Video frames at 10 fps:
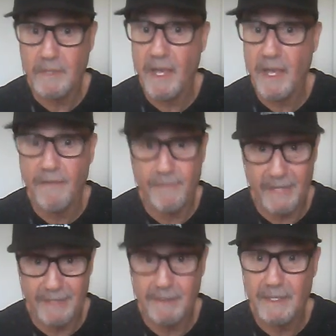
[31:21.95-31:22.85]

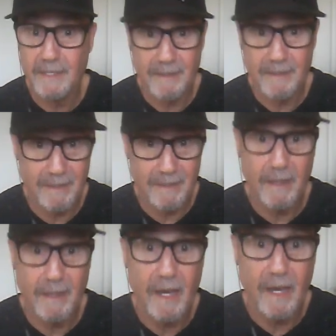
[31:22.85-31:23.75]
Definitely. A
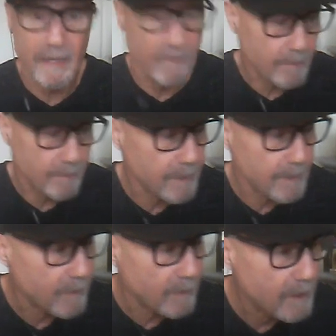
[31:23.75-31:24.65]
lot of other
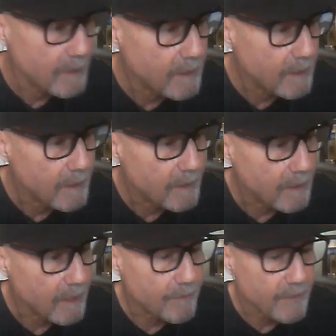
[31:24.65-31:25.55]
people.
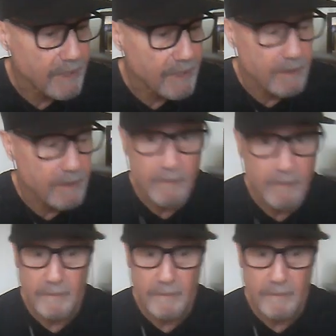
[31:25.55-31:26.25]
I affected it.